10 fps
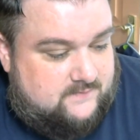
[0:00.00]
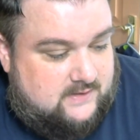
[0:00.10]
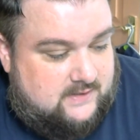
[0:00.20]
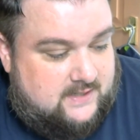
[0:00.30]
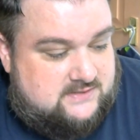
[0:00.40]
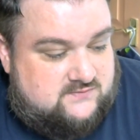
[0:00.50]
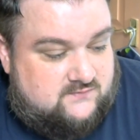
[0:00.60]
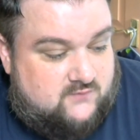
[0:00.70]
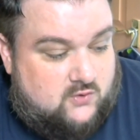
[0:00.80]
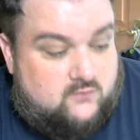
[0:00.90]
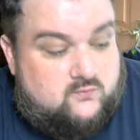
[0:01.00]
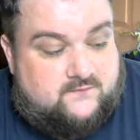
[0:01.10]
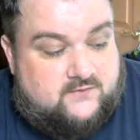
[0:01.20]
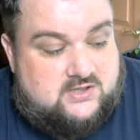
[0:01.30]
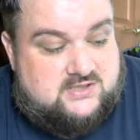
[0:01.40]
later involved
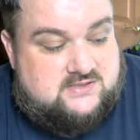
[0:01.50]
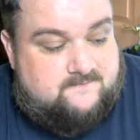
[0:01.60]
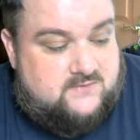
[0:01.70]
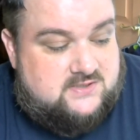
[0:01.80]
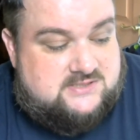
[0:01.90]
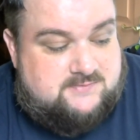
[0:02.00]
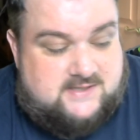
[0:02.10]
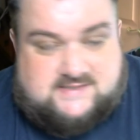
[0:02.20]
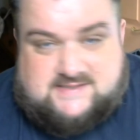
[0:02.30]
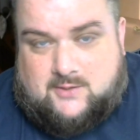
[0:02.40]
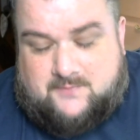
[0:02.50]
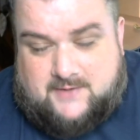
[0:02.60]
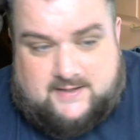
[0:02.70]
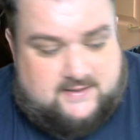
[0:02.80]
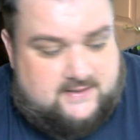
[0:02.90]
with Splinter Cell
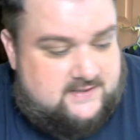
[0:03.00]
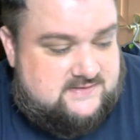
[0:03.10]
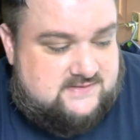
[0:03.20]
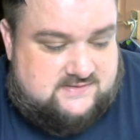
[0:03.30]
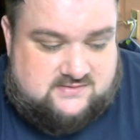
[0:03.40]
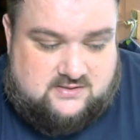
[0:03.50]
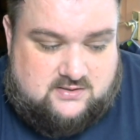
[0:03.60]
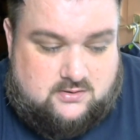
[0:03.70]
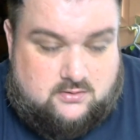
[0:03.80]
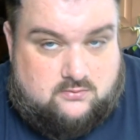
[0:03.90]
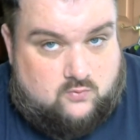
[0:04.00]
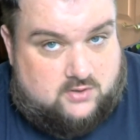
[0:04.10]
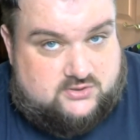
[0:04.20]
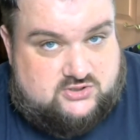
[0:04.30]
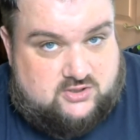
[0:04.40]
Blacklist,
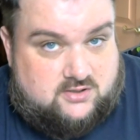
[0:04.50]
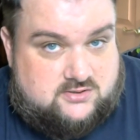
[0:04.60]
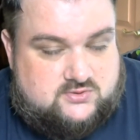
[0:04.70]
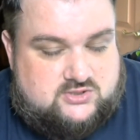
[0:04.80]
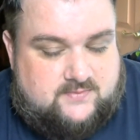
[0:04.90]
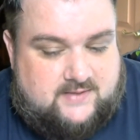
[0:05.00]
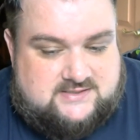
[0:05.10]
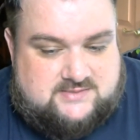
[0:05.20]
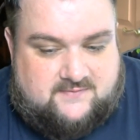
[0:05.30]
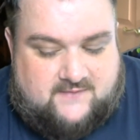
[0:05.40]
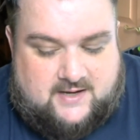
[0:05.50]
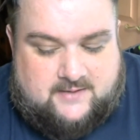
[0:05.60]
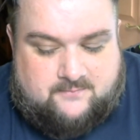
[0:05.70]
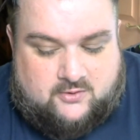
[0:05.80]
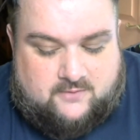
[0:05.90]
Watch Dogs, which can be easily
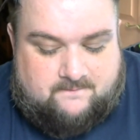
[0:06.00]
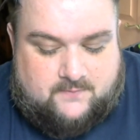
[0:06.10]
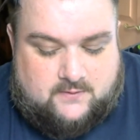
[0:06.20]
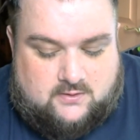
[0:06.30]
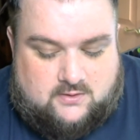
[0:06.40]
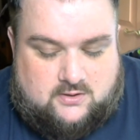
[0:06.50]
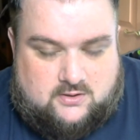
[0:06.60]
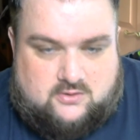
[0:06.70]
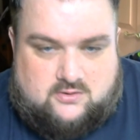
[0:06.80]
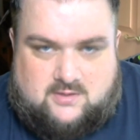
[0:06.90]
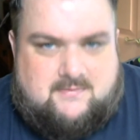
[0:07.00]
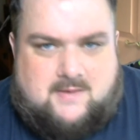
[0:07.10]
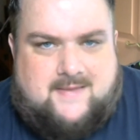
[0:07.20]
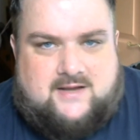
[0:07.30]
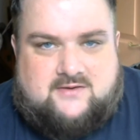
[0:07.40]
forgotten, but
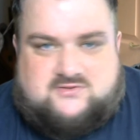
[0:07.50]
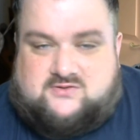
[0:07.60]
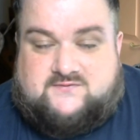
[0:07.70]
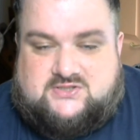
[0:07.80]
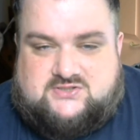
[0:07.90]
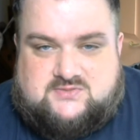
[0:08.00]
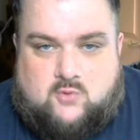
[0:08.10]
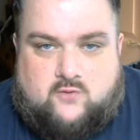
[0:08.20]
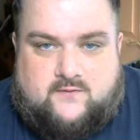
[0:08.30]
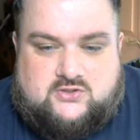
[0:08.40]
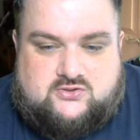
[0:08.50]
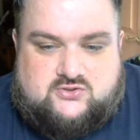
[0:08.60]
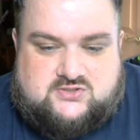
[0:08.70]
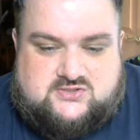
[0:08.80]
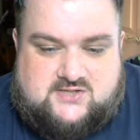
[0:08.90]
mainly, obviously, she's more than
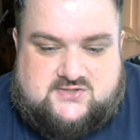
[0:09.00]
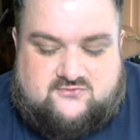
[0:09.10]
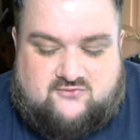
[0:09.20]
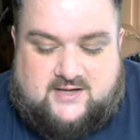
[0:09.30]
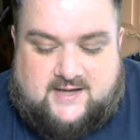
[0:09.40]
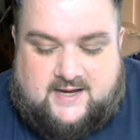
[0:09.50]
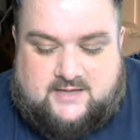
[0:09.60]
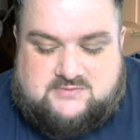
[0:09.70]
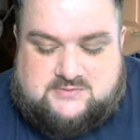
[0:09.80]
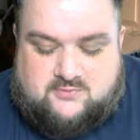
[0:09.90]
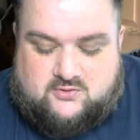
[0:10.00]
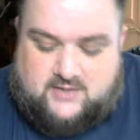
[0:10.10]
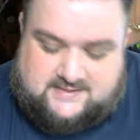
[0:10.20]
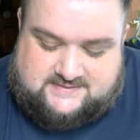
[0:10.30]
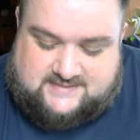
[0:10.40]
just those 3 games, but
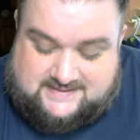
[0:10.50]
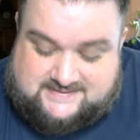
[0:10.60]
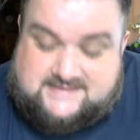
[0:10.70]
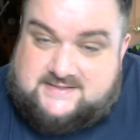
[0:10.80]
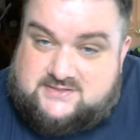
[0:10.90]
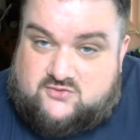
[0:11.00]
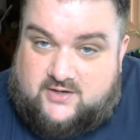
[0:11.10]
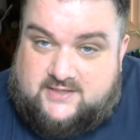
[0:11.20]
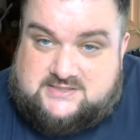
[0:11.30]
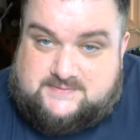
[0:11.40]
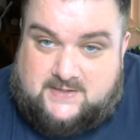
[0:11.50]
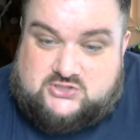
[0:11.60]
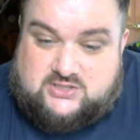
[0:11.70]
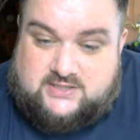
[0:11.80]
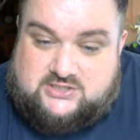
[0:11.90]
Assassin's Creed
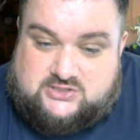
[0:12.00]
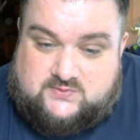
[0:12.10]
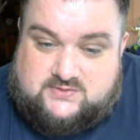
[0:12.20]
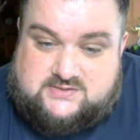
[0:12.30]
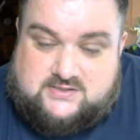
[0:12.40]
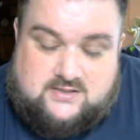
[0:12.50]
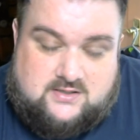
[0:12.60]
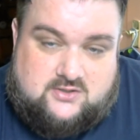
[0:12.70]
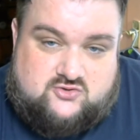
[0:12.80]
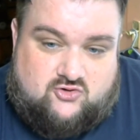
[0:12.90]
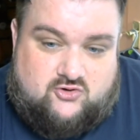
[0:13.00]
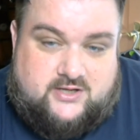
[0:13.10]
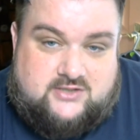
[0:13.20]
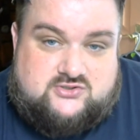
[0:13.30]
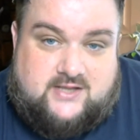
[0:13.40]
especially, she was
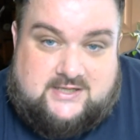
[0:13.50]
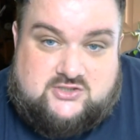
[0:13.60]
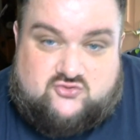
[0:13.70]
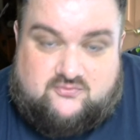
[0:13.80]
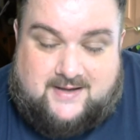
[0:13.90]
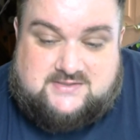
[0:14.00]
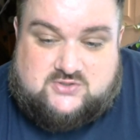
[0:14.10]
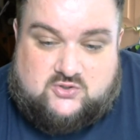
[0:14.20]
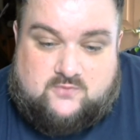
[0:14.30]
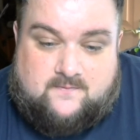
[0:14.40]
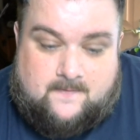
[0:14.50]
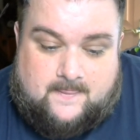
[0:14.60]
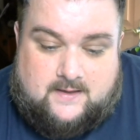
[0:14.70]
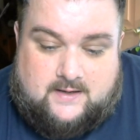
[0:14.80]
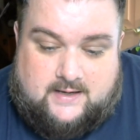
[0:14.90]
truly instrumental
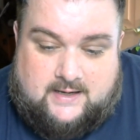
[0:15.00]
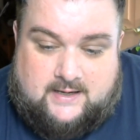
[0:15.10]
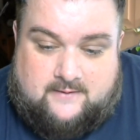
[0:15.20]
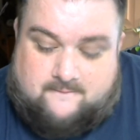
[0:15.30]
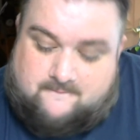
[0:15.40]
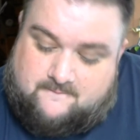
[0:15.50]
in